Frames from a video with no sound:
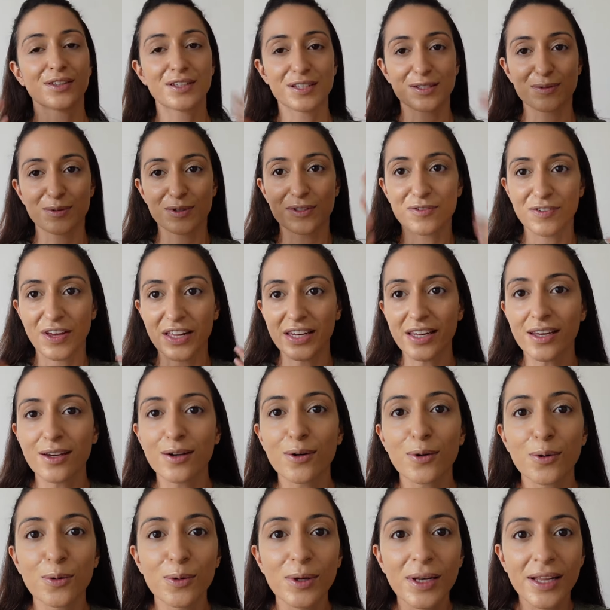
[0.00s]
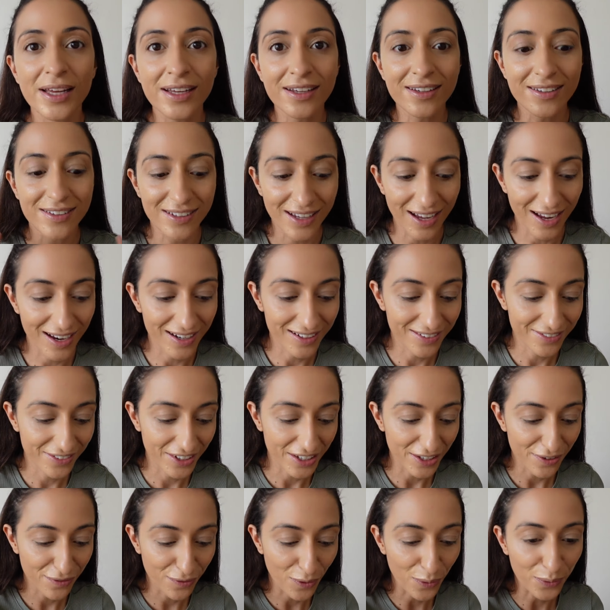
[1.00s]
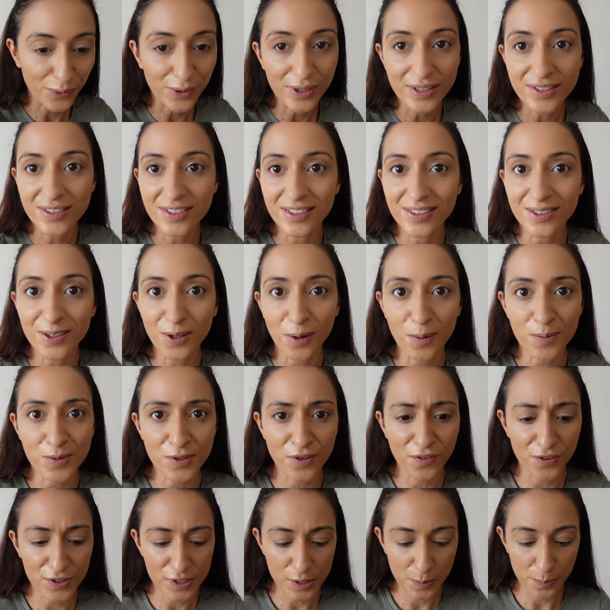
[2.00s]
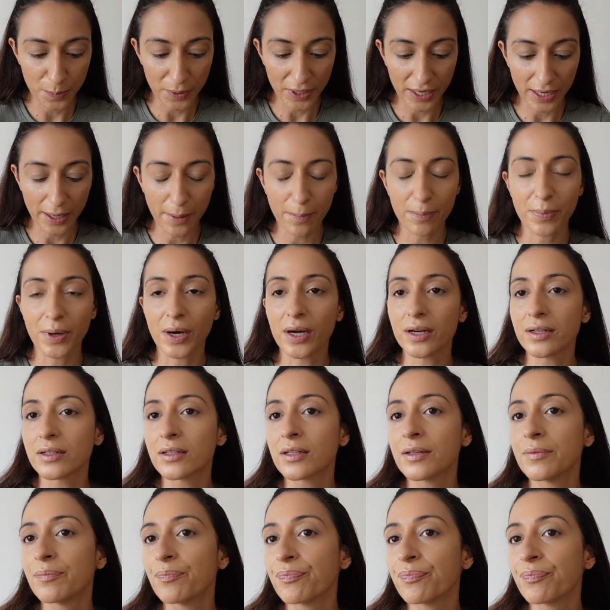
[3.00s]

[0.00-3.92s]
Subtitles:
this was very cooling and very focused in terms of a spray, but